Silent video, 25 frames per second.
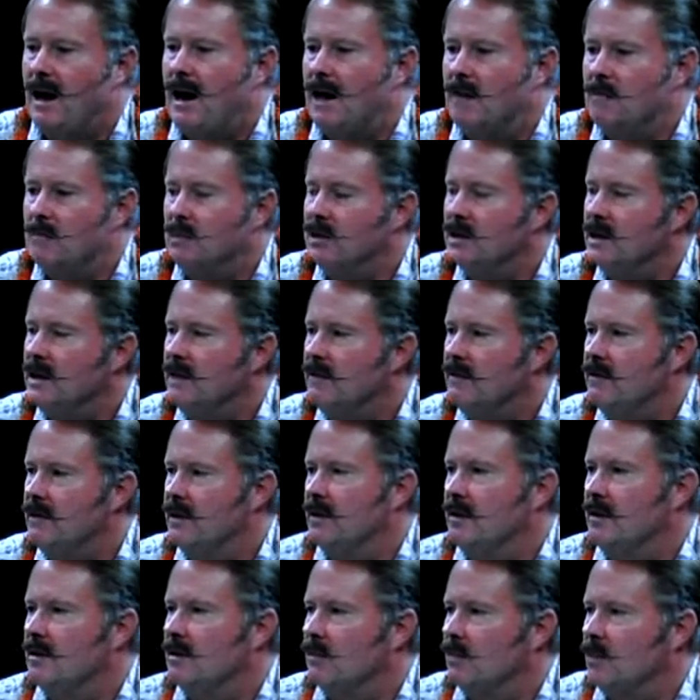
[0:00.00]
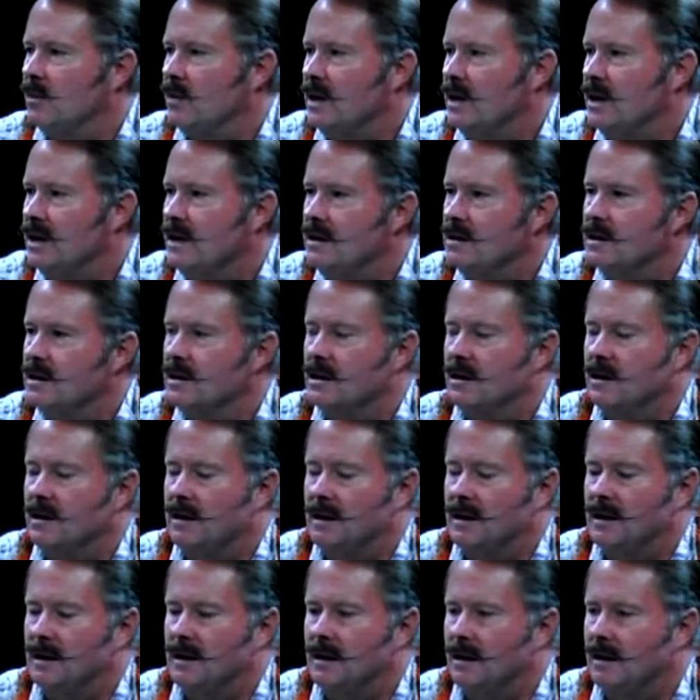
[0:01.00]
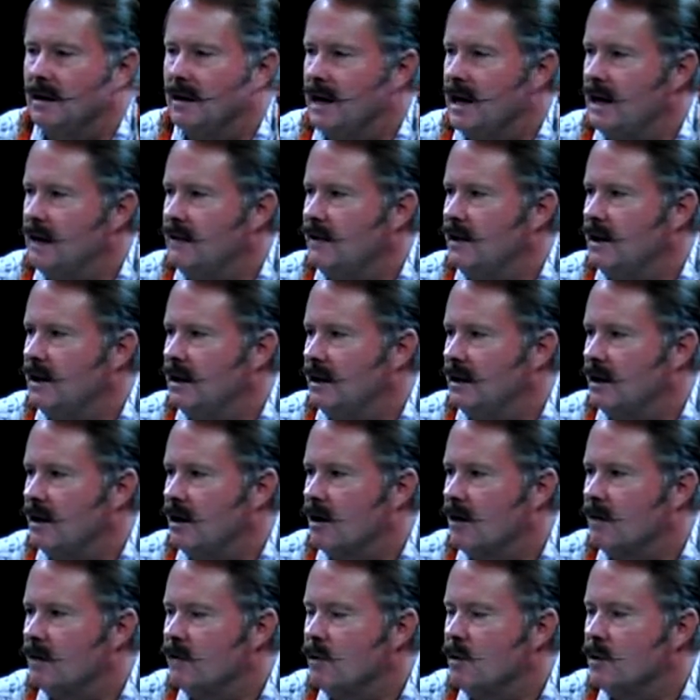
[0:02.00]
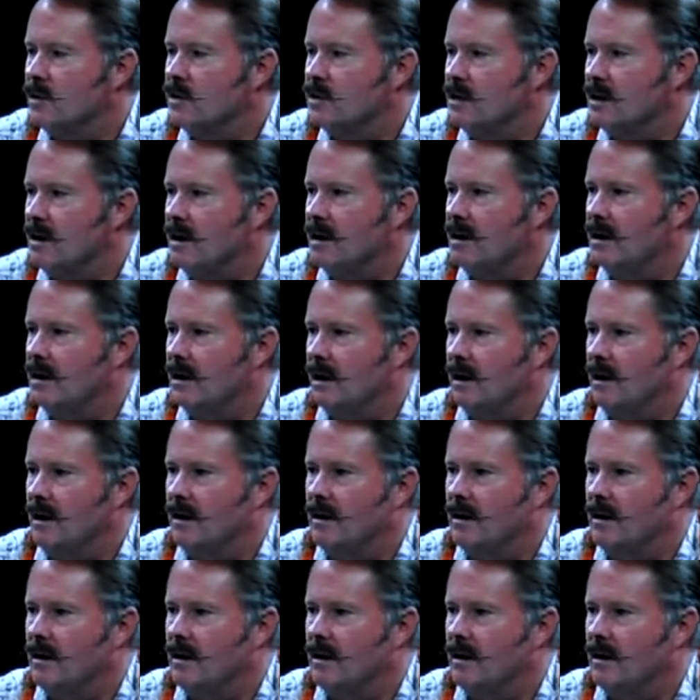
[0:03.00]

I believe the Marines and the Navy and the Air Force on